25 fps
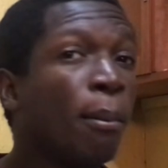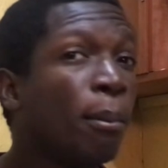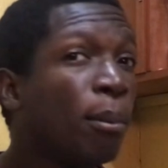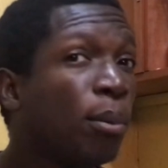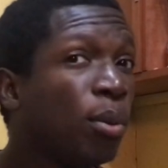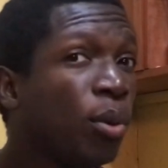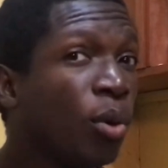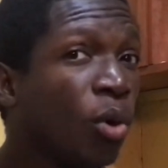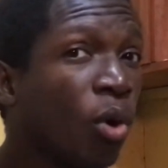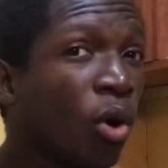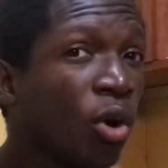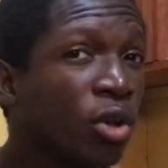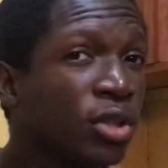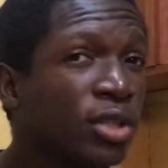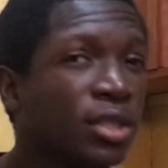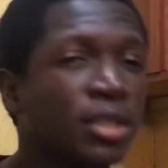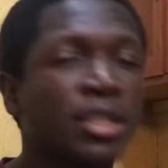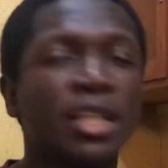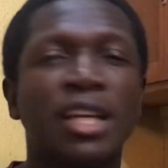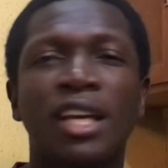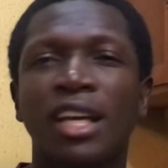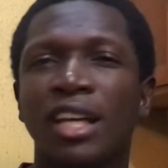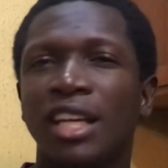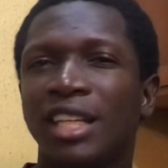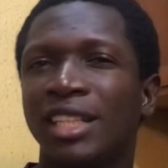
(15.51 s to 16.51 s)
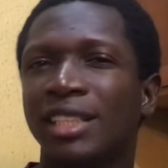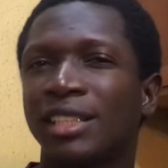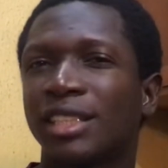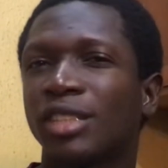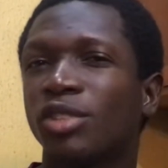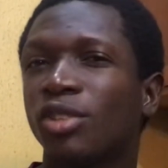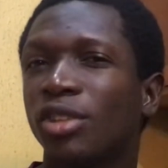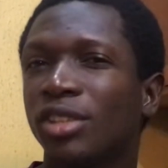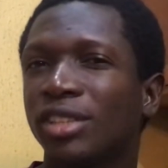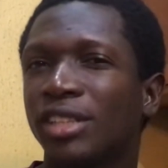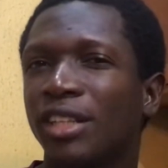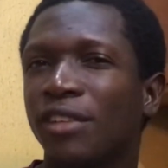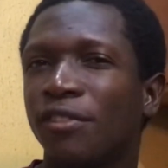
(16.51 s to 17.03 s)
Plus, it's
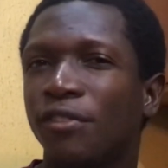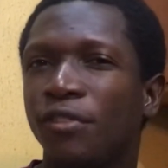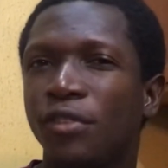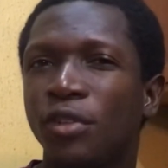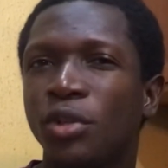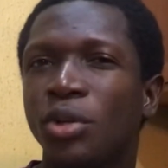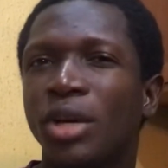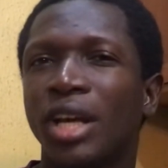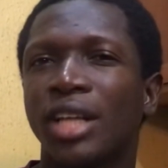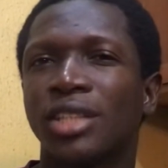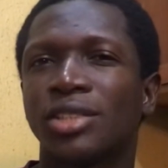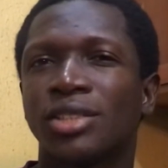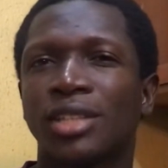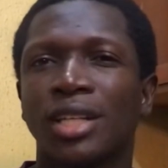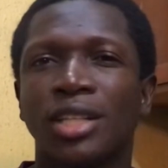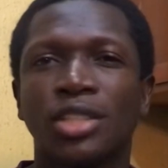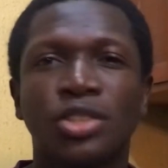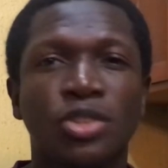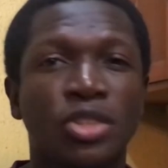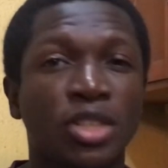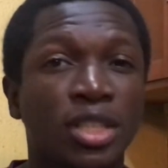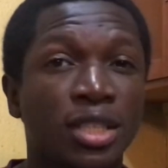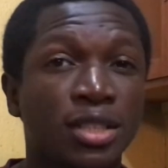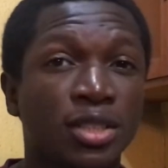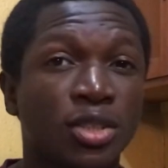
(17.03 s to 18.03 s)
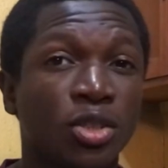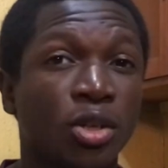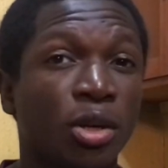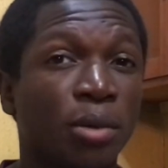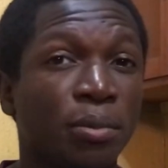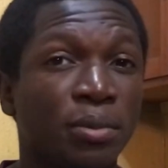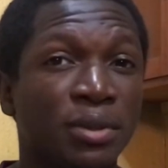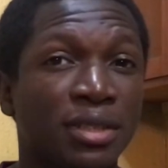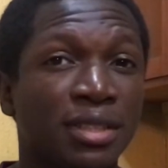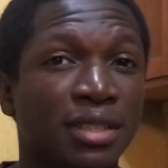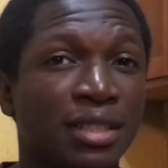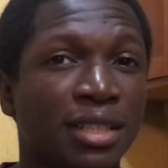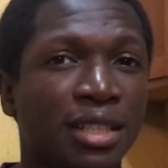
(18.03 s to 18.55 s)
got a few extra tricks up
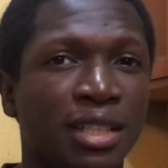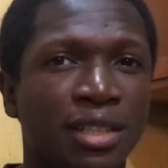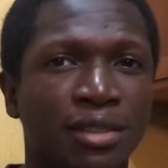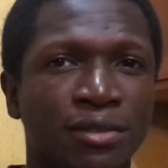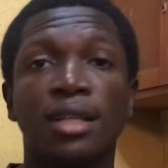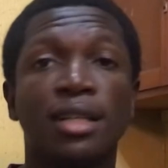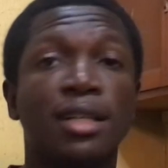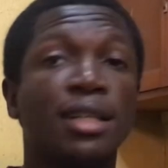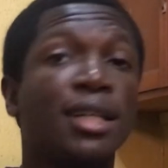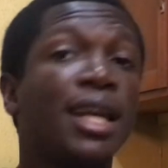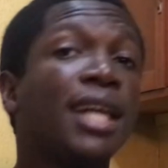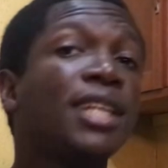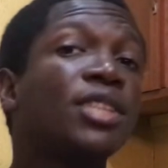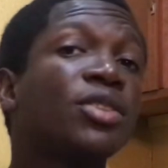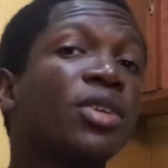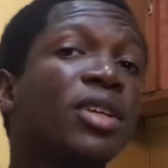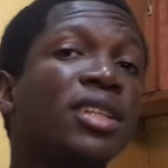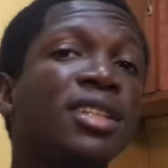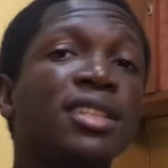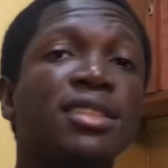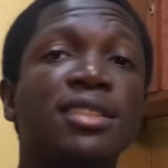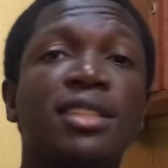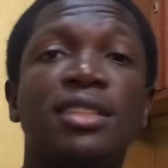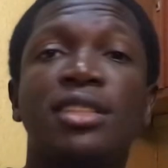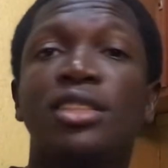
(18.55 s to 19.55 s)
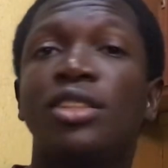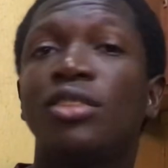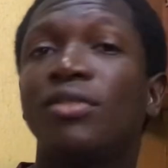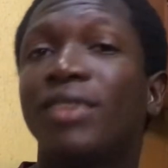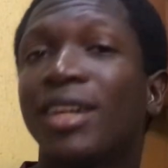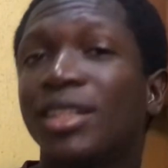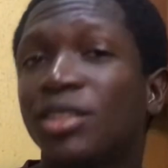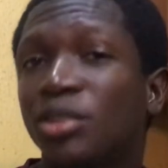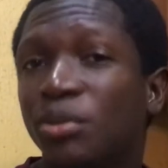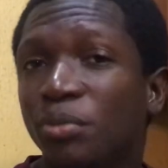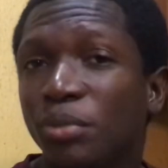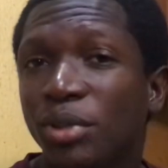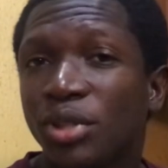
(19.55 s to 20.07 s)
its sleeve. Litecoin is the silver
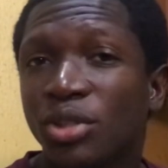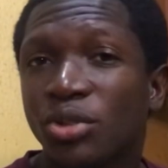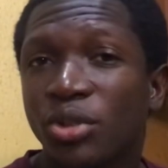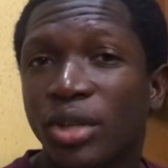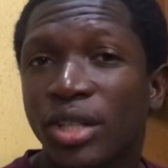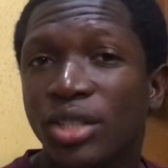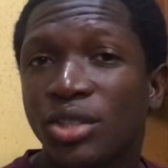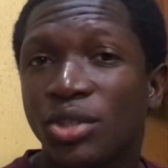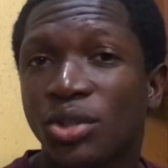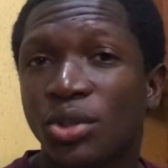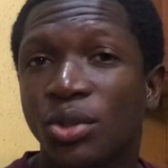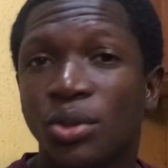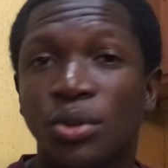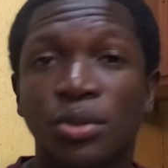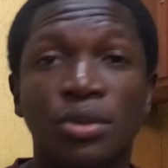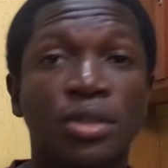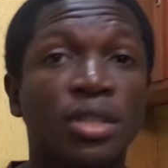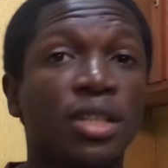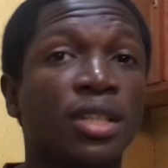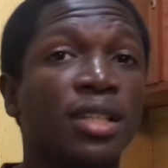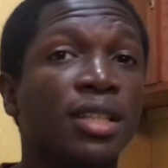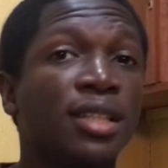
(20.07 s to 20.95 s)
to Bitcoin's gold.